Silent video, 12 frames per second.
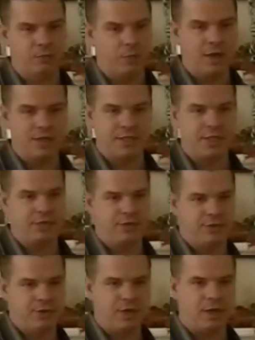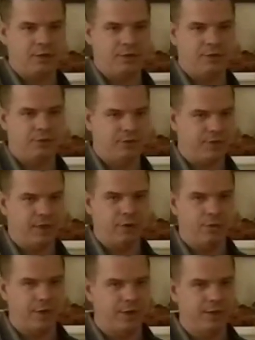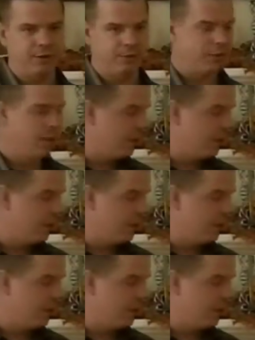watching his child and seeing what he's